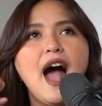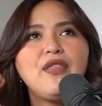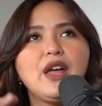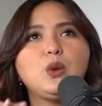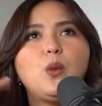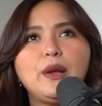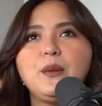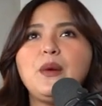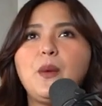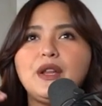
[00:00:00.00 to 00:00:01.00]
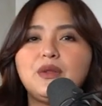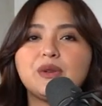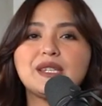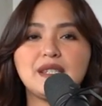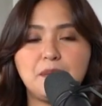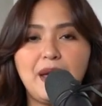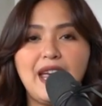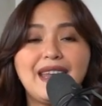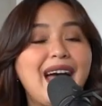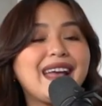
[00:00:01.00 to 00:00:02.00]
And then when we went to Spain,